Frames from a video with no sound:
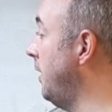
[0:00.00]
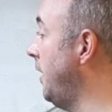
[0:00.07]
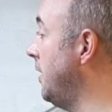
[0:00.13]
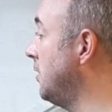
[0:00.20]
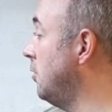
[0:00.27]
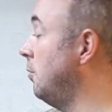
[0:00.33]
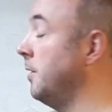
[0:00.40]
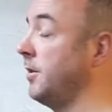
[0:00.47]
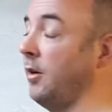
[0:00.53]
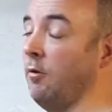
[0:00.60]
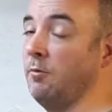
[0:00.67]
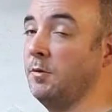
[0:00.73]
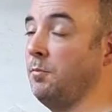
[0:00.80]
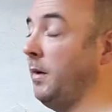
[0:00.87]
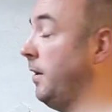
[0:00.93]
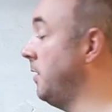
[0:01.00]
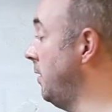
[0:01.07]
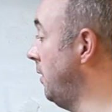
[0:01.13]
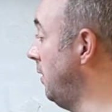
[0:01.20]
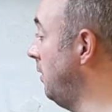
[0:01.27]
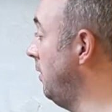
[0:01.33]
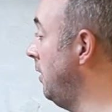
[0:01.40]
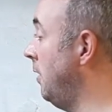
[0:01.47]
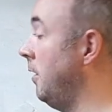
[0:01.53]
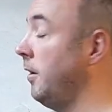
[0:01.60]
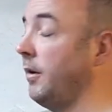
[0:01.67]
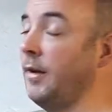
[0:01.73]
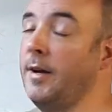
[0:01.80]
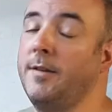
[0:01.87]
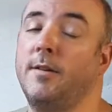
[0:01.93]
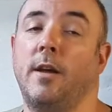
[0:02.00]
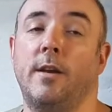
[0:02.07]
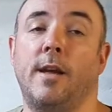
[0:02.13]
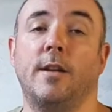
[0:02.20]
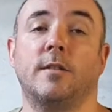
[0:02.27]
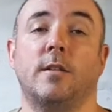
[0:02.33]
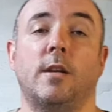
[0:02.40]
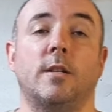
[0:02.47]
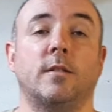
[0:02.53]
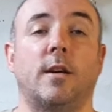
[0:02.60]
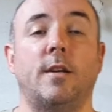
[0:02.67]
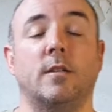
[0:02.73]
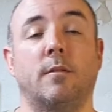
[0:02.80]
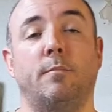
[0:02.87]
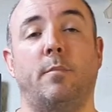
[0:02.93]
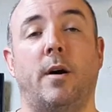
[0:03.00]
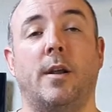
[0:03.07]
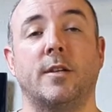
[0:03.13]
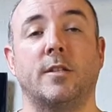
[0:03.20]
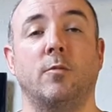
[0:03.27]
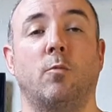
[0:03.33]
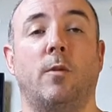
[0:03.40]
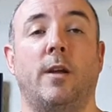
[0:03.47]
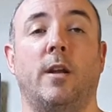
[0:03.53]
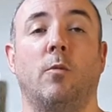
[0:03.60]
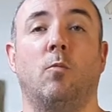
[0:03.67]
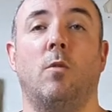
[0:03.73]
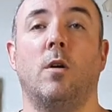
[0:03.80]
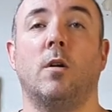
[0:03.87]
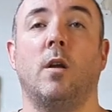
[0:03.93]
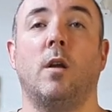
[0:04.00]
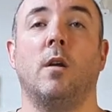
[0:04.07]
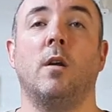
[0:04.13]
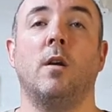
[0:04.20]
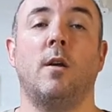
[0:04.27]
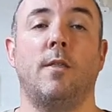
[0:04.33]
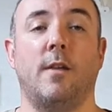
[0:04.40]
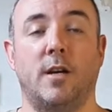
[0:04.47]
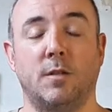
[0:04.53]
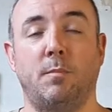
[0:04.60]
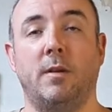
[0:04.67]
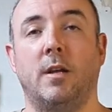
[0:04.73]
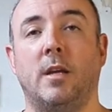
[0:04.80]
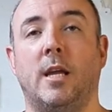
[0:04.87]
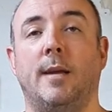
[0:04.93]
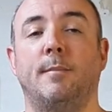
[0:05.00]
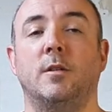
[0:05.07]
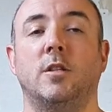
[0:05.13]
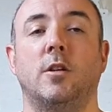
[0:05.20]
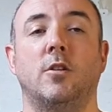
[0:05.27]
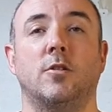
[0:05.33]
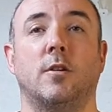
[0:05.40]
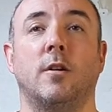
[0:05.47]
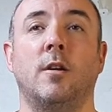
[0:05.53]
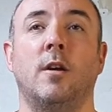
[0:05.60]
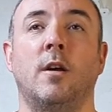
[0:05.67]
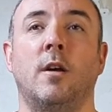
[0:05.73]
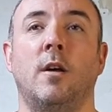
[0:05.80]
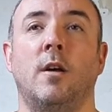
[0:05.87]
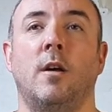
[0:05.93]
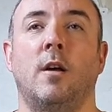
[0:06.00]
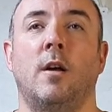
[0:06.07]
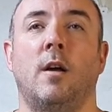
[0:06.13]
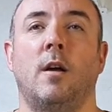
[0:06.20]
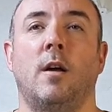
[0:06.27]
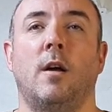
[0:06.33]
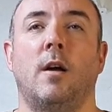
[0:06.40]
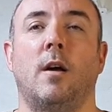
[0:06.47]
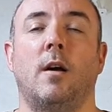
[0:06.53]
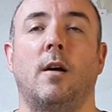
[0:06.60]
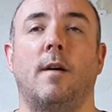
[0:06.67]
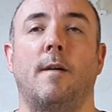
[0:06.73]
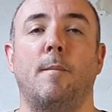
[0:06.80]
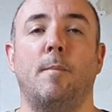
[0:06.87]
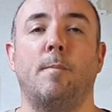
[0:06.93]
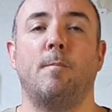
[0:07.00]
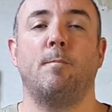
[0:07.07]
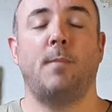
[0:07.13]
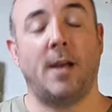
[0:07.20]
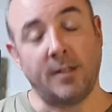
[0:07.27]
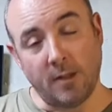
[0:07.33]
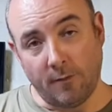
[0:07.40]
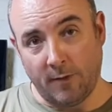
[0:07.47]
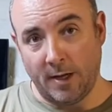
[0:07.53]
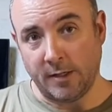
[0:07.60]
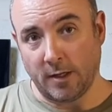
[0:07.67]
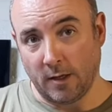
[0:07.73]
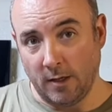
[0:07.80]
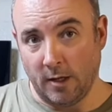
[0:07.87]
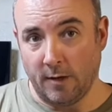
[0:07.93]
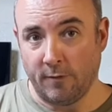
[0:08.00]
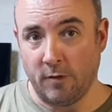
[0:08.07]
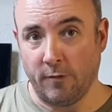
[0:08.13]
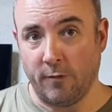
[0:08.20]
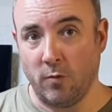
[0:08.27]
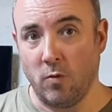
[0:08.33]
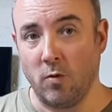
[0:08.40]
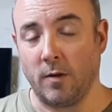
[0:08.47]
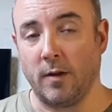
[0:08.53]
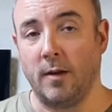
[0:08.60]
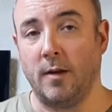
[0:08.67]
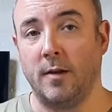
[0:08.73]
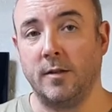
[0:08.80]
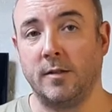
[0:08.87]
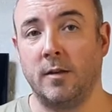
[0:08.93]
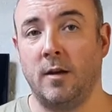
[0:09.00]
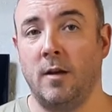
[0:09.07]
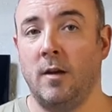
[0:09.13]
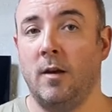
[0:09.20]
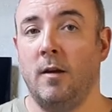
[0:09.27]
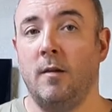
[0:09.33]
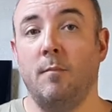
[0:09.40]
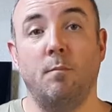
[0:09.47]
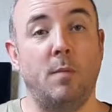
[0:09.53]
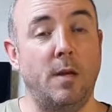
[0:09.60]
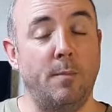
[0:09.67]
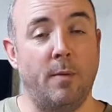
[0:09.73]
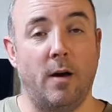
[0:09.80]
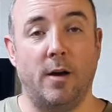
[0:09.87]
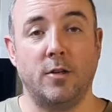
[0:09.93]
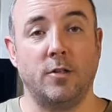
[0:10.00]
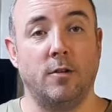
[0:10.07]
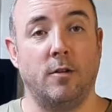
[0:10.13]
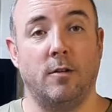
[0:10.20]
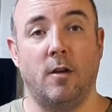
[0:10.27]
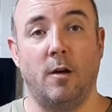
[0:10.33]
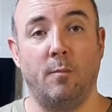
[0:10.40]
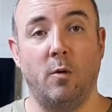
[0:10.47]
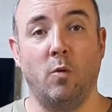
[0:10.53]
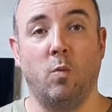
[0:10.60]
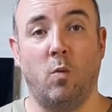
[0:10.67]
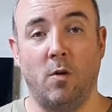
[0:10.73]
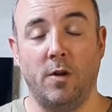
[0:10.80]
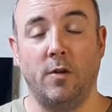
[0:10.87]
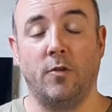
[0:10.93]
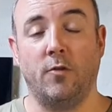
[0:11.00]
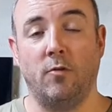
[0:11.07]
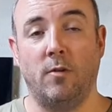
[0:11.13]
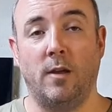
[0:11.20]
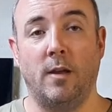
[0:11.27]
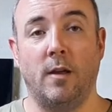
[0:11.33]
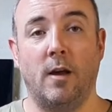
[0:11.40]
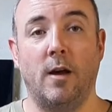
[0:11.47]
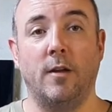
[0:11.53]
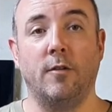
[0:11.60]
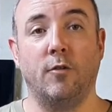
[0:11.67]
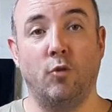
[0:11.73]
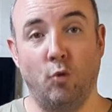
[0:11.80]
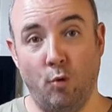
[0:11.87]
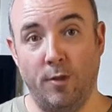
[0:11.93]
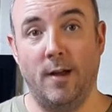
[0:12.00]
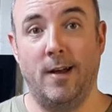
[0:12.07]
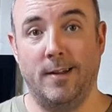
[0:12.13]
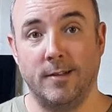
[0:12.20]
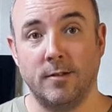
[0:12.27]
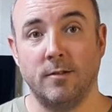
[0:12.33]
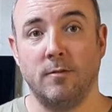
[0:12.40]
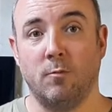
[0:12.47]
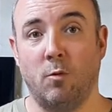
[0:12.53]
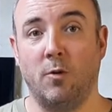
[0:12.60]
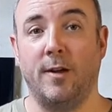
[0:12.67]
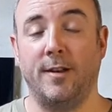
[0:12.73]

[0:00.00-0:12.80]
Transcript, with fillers: easel, which helps me to get a direct sight size comparison when I'm working. That's been a game changer and best advice I could give to folk is be passionate about what you're doing and do that. What